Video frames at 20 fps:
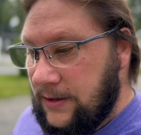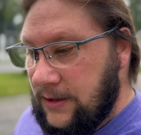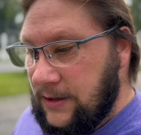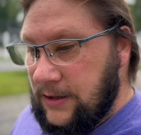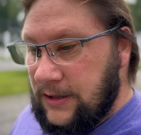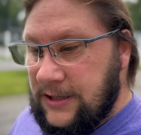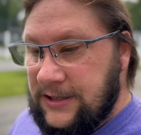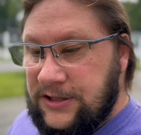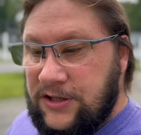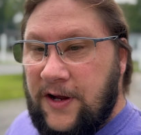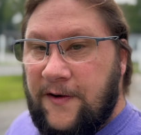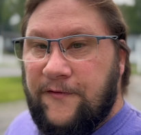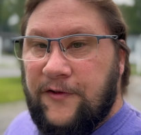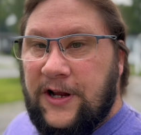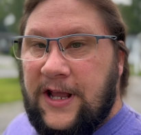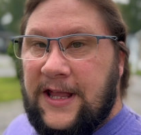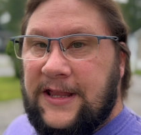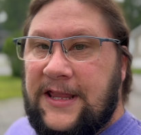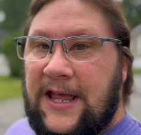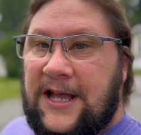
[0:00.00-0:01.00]
Let's not
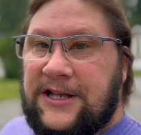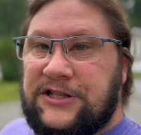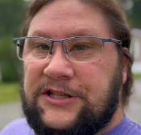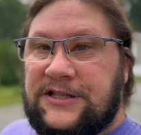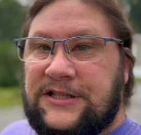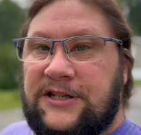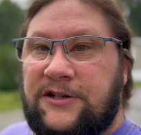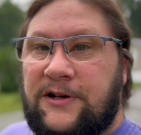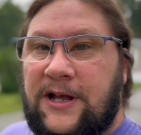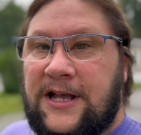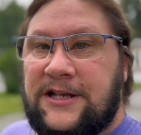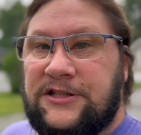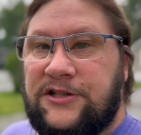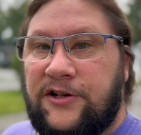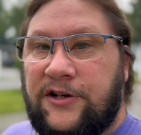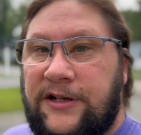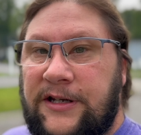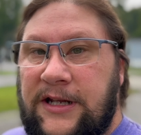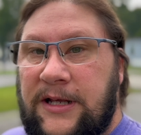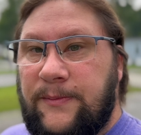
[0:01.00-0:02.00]
forget that. She still has
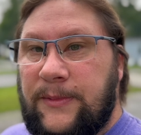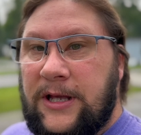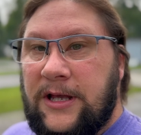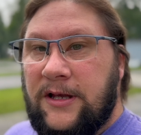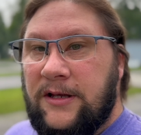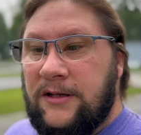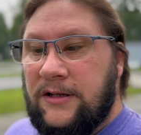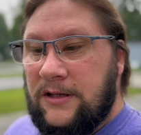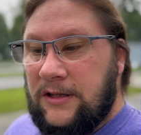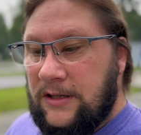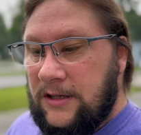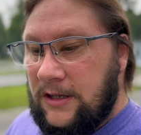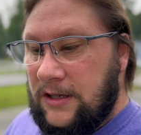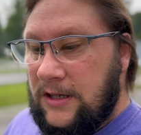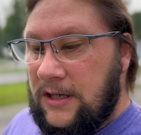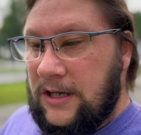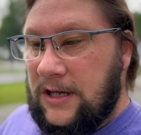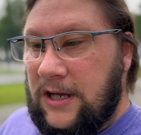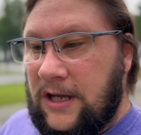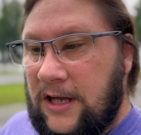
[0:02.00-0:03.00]
her anemia.
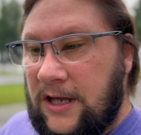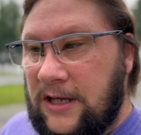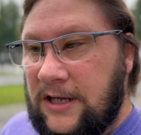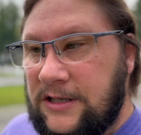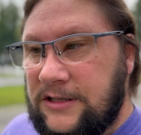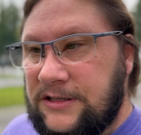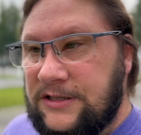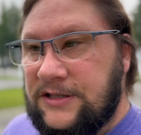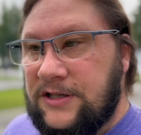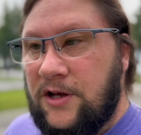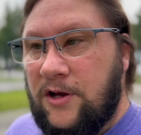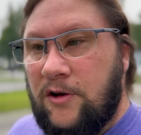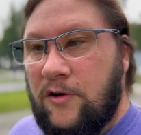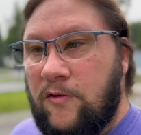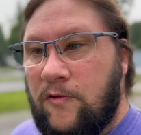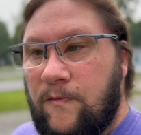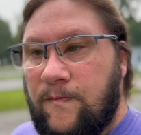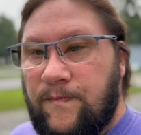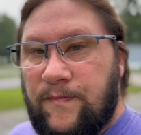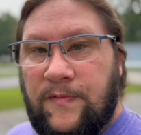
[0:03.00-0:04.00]
Uh,
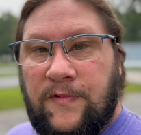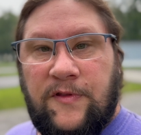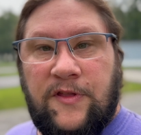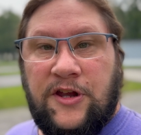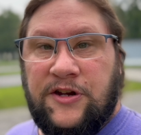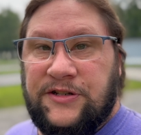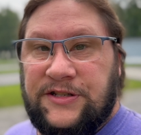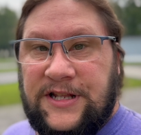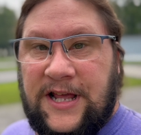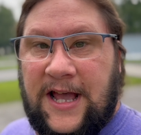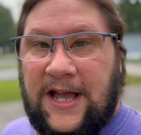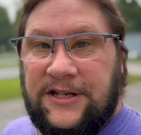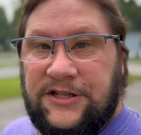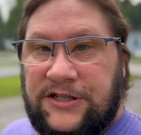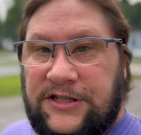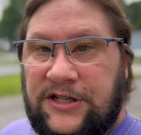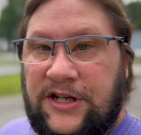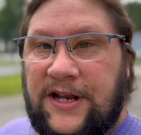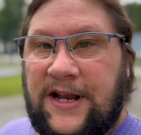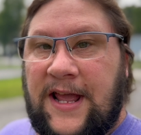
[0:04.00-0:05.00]
so there's that.
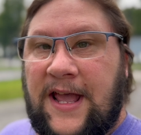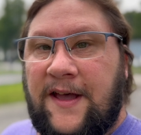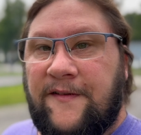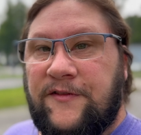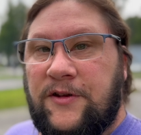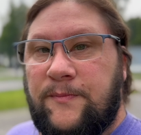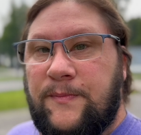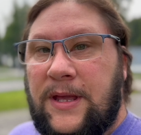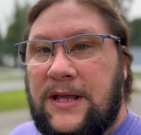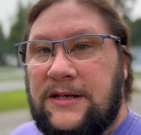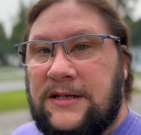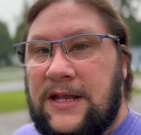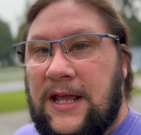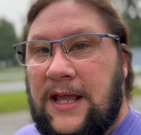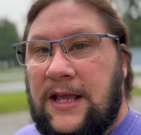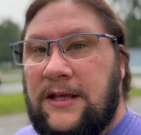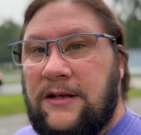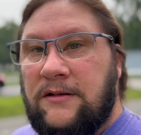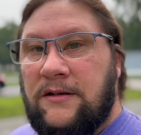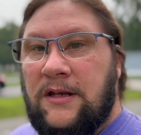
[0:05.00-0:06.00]
She's going to have to
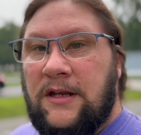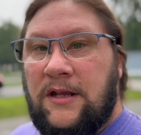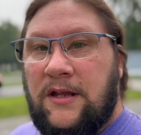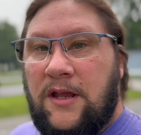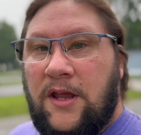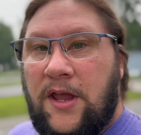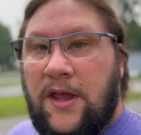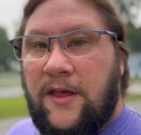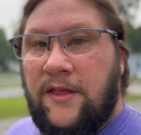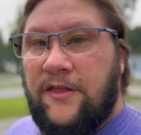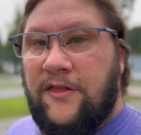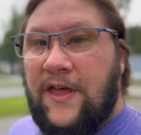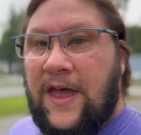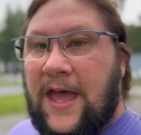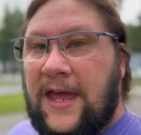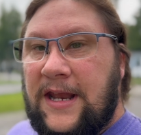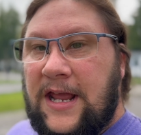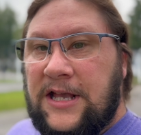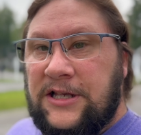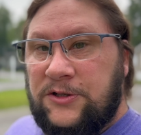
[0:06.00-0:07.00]
maintain
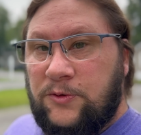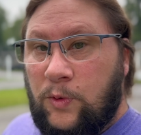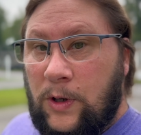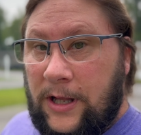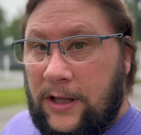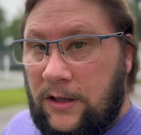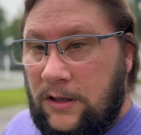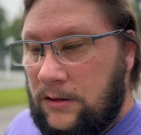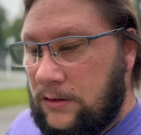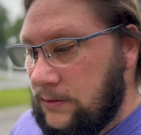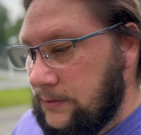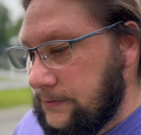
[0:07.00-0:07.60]
that as well.